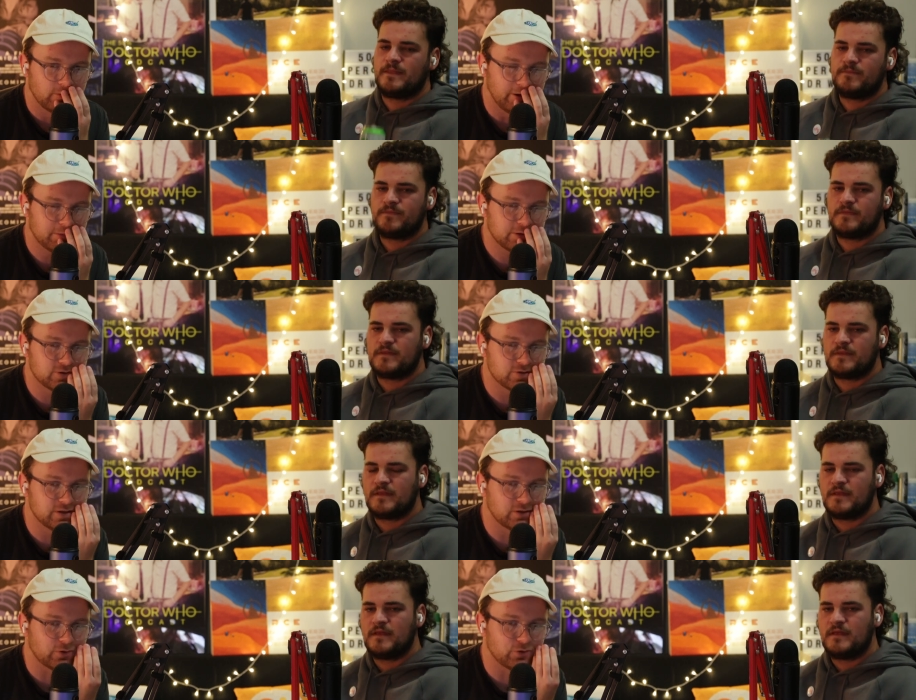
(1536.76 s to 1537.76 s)
Speaker 1: Why did we choose
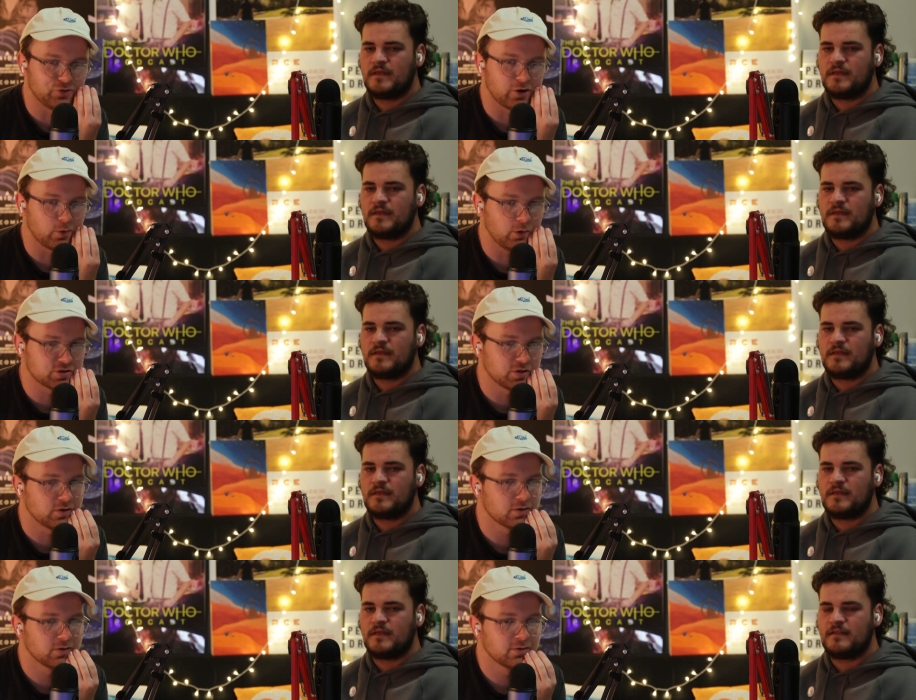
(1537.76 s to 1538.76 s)
this for a drunk watch
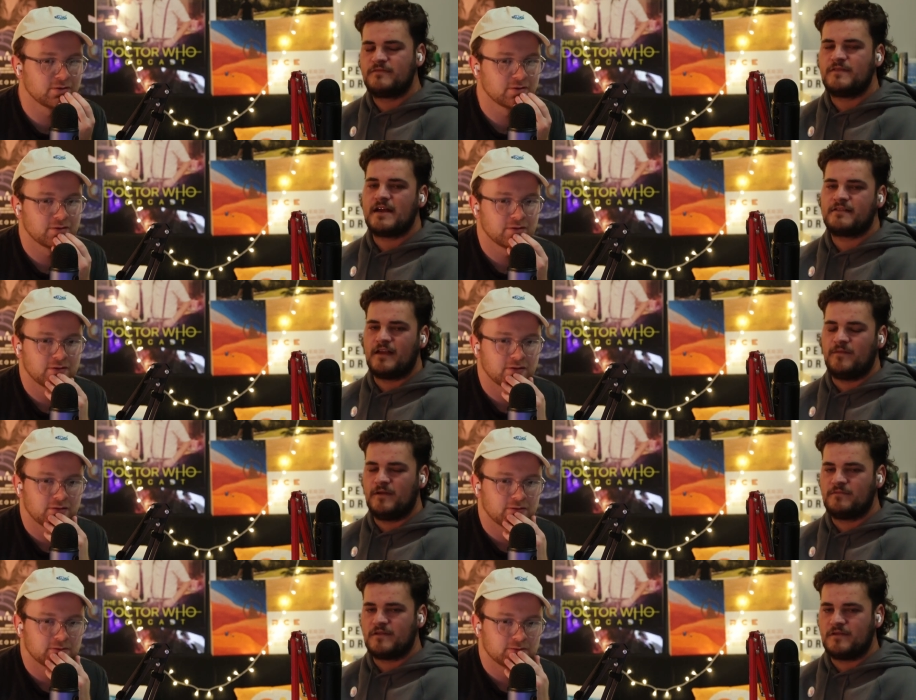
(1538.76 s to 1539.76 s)
along?
Speaker 2: It's facts,
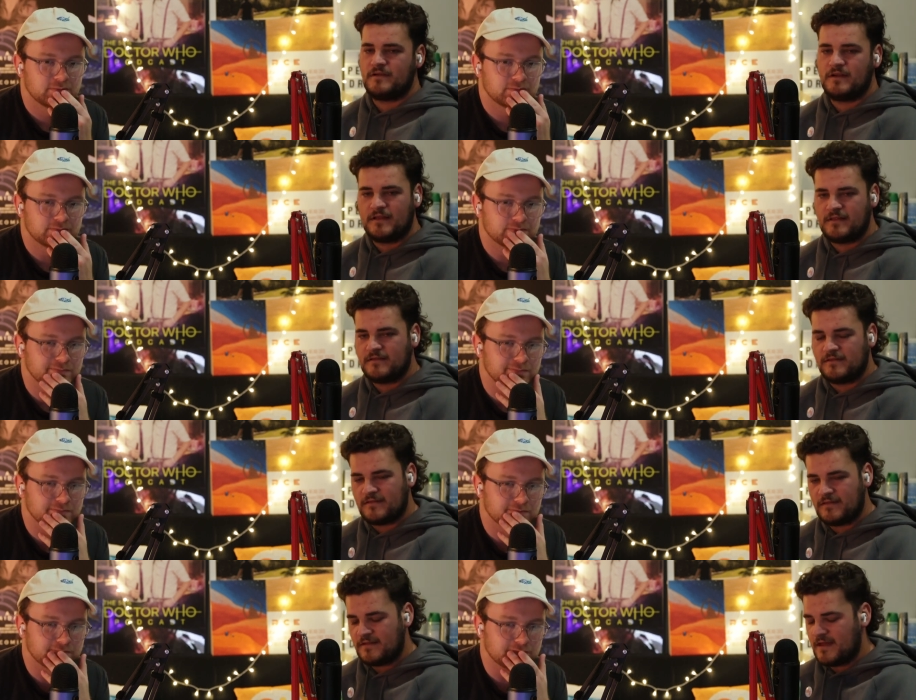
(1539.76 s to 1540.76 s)
Amy. I'm sorry. It's
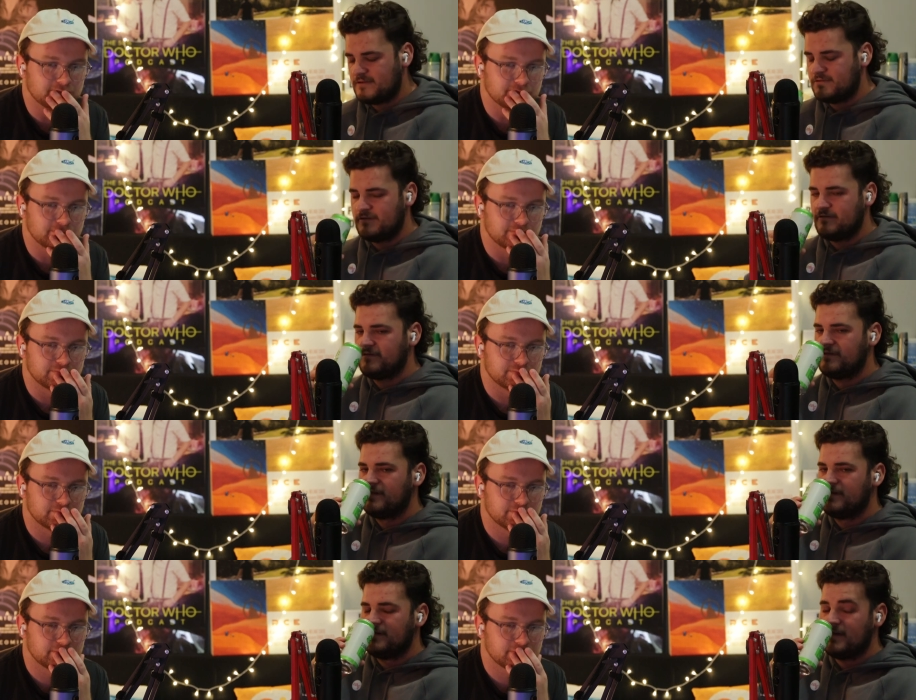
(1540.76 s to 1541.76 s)
just the sad mm-hmm. truth.
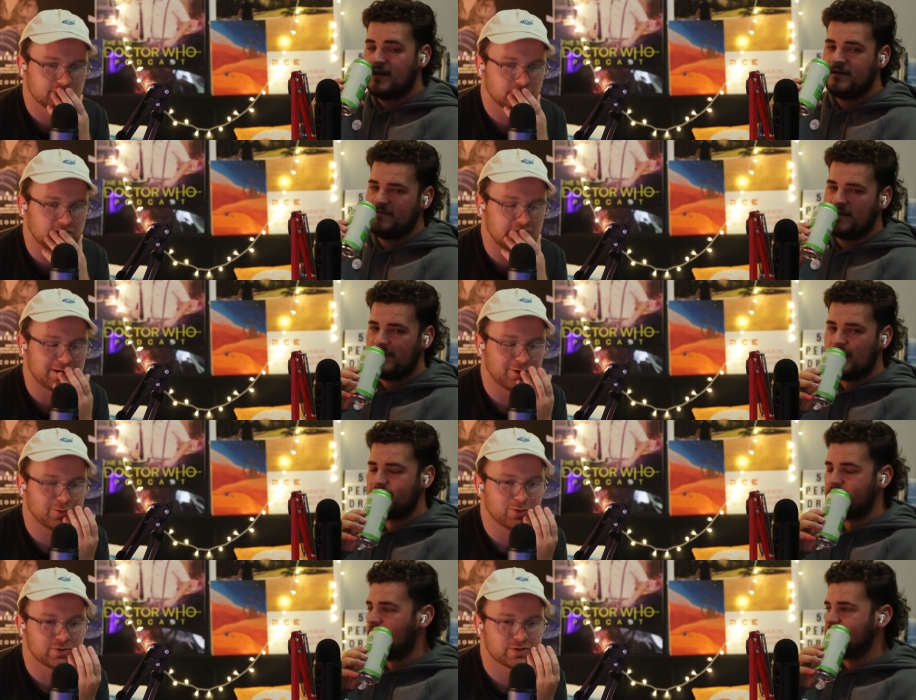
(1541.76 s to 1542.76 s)
Yeah, Dead now,
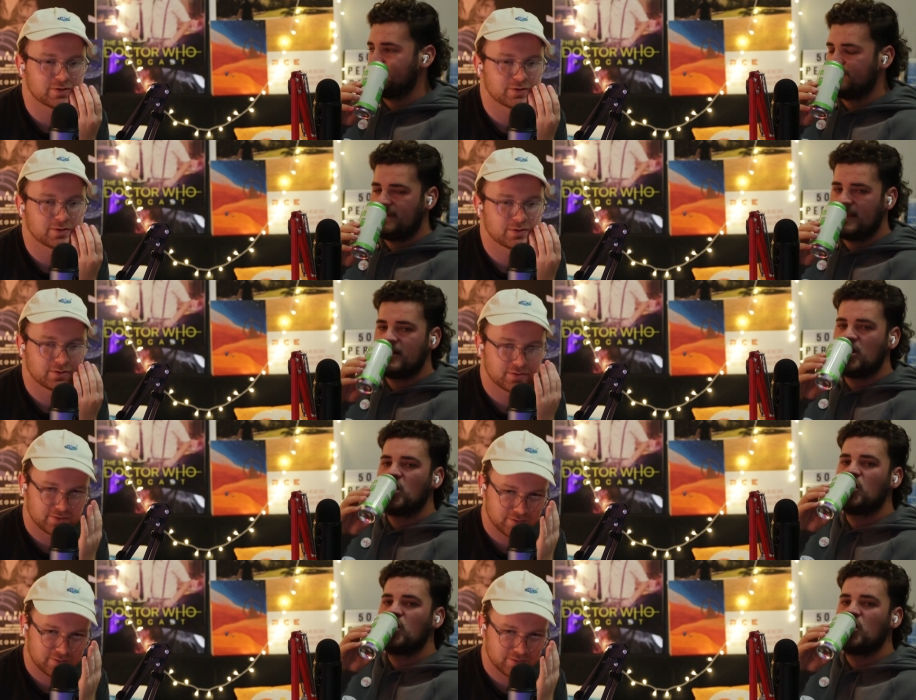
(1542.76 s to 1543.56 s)
of course. sad truth, eh?